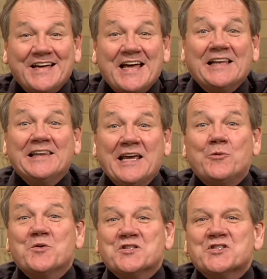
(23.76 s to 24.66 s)

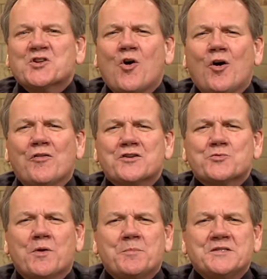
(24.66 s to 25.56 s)
Linguists call this
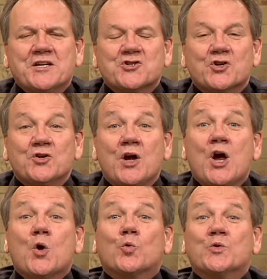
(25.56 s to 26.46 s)
repetition
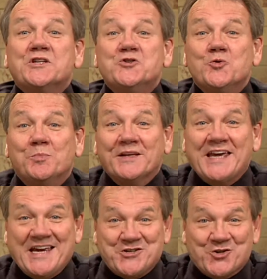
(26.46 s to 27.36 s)

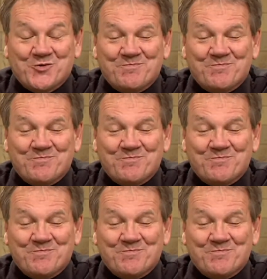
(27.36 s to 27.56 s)
reduplication.